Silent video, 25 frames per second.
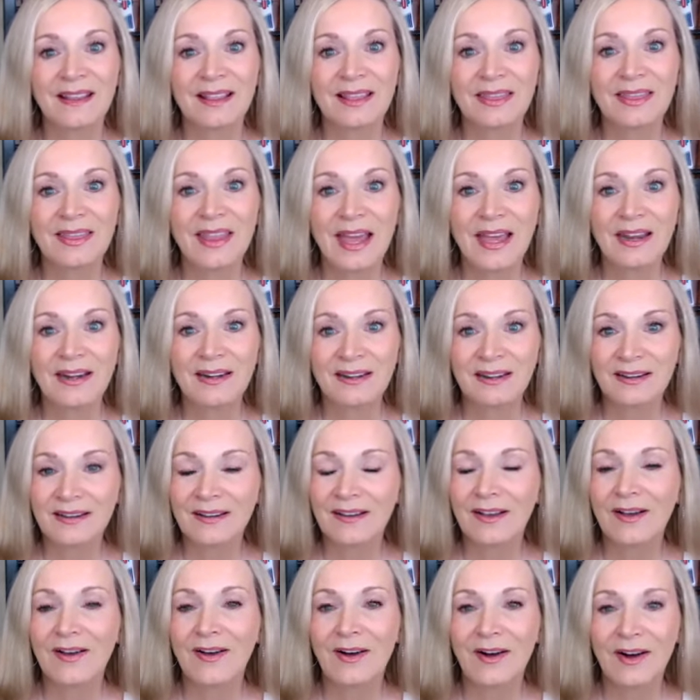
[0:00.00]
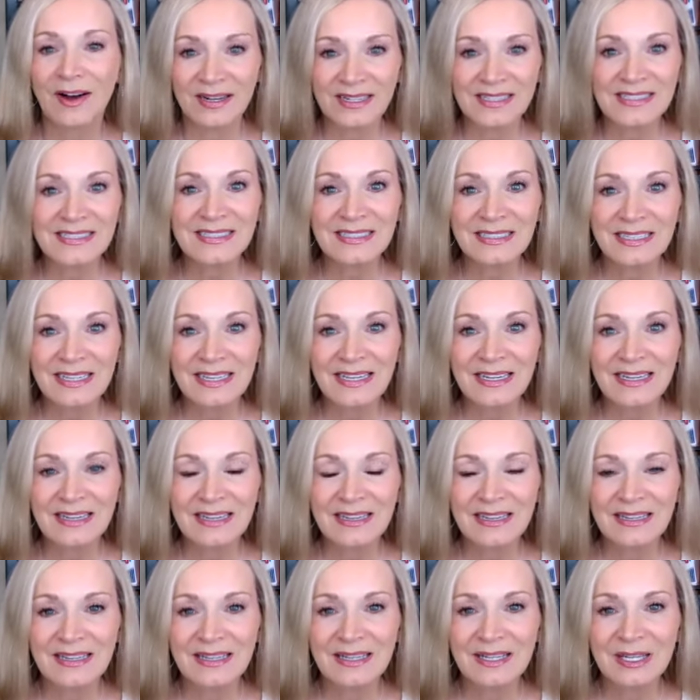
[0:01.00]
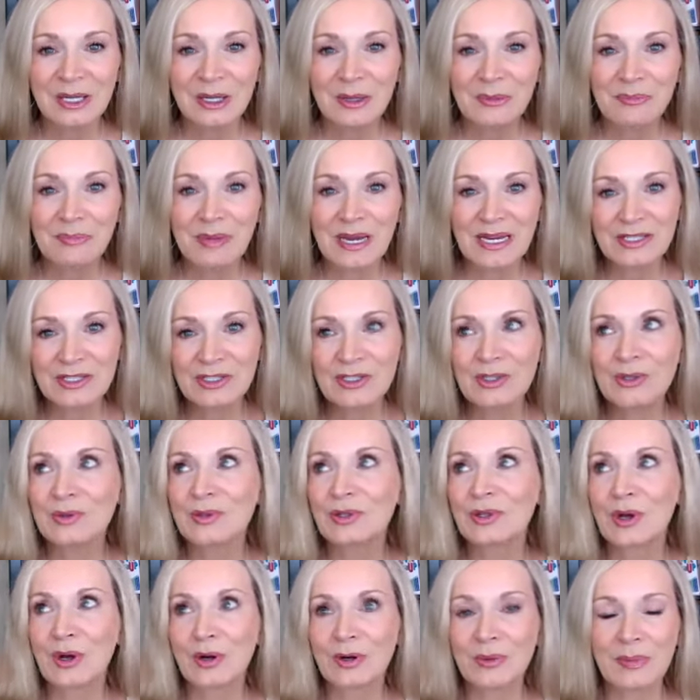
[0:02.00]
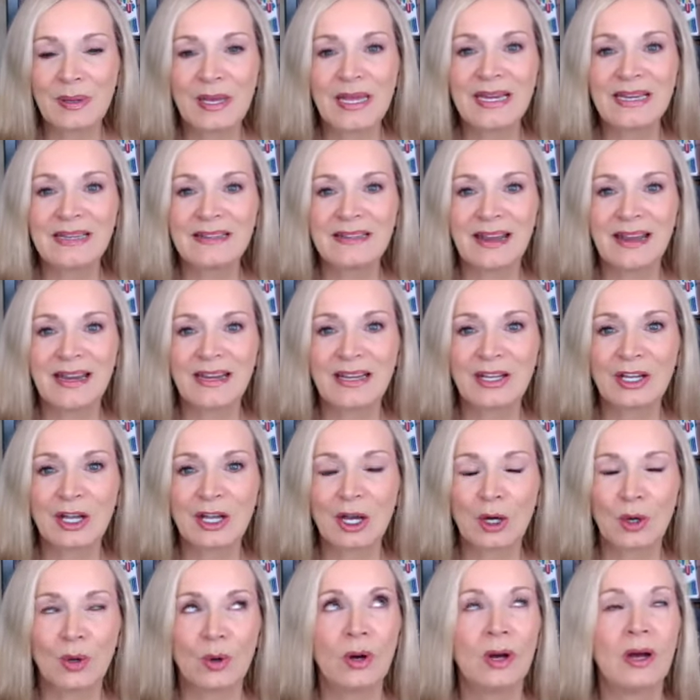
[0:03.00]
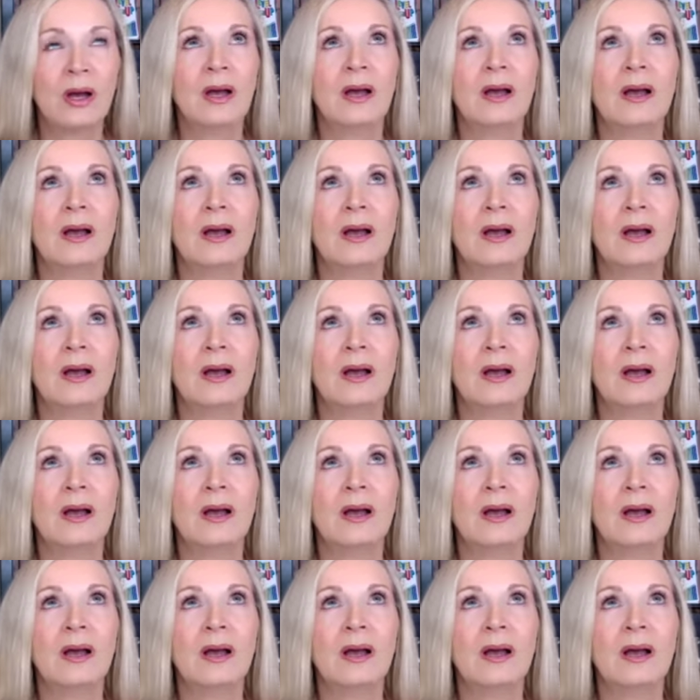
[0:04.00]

that honestly makes you go to bed at night and go,